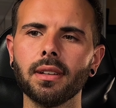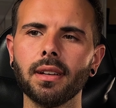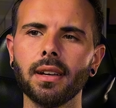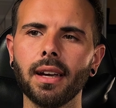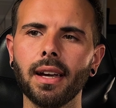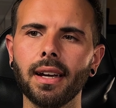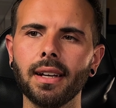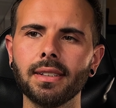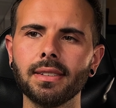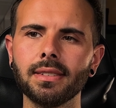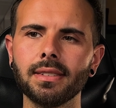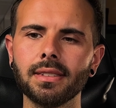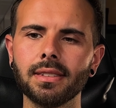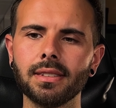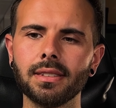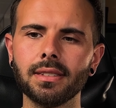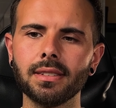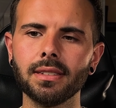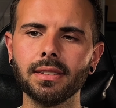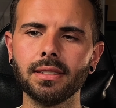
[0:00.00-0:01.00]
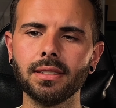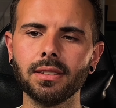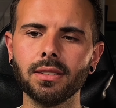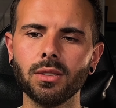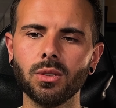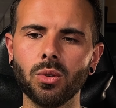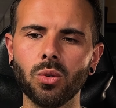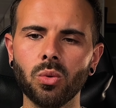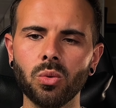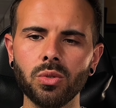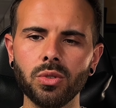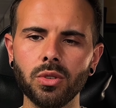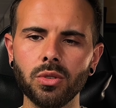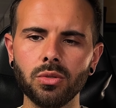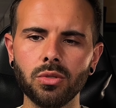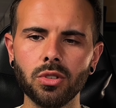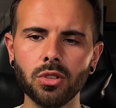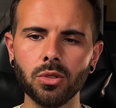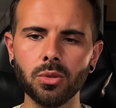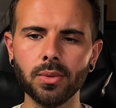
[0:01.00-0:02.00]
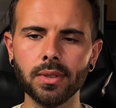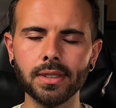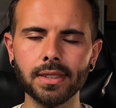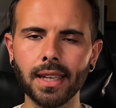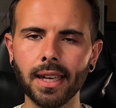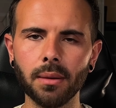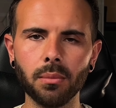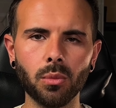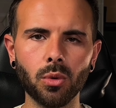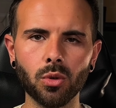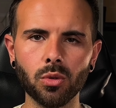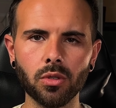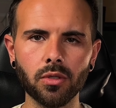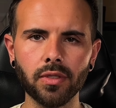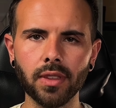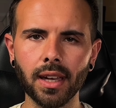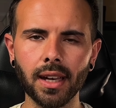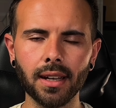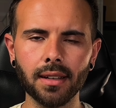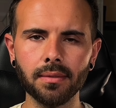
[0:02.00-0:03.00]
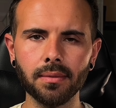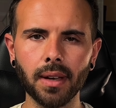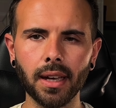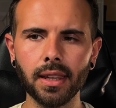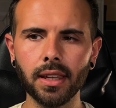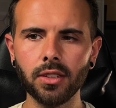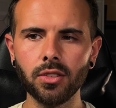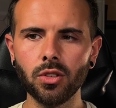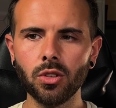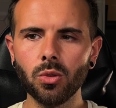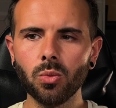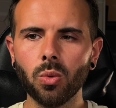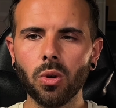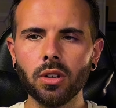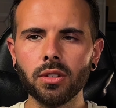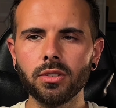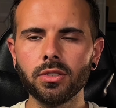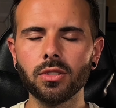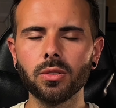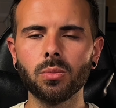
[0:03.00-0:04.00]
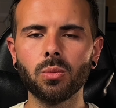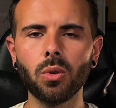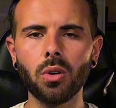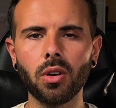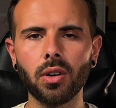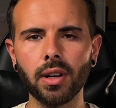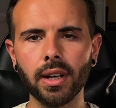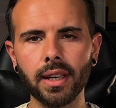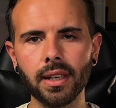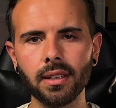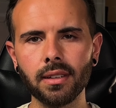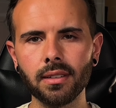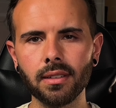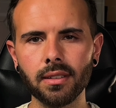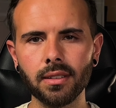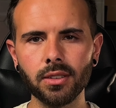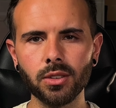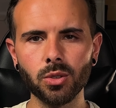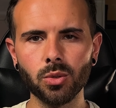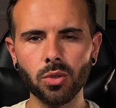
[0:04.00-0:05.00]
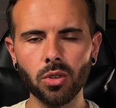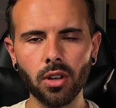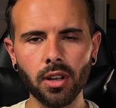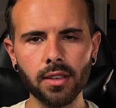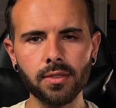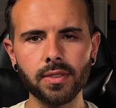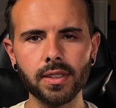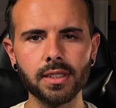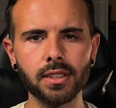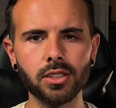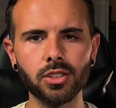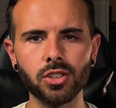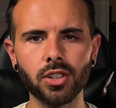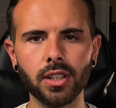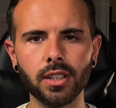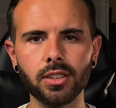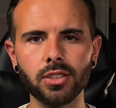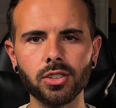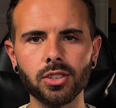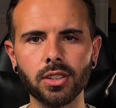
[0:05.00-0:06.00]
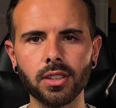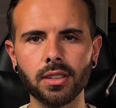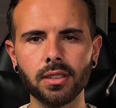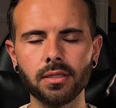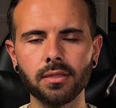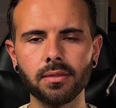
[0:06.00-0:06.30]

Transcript: And all you do is get more of that. And then you wonder why your life isn't changing.